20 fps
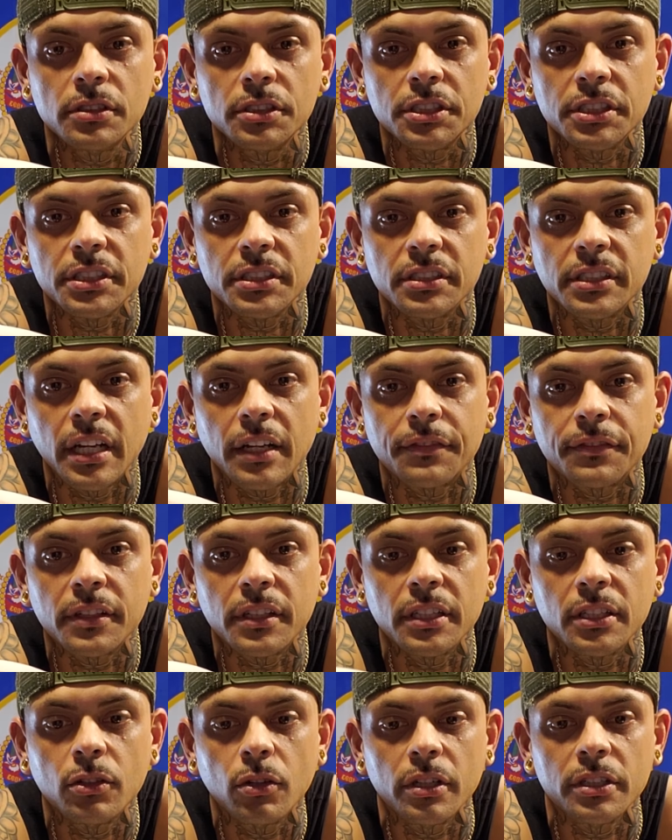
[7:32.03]
She is
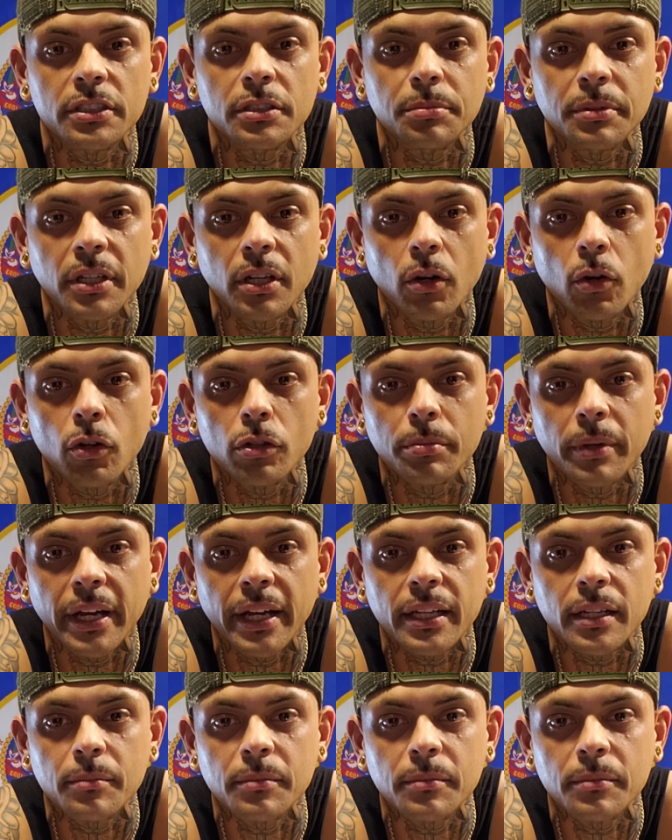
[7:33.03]
definitely going to be a holdback.